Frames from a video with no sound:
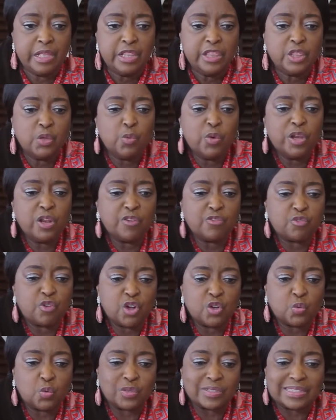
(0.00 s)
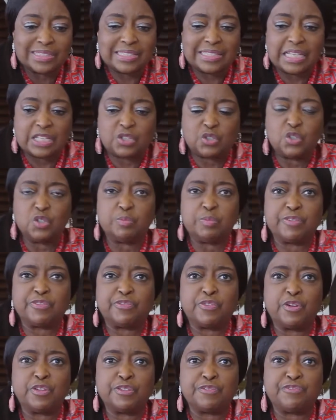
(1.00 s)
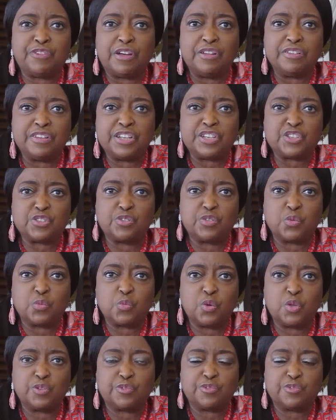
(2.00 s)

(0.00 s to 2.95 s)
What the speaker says: The will of God was settled before the foundation of the world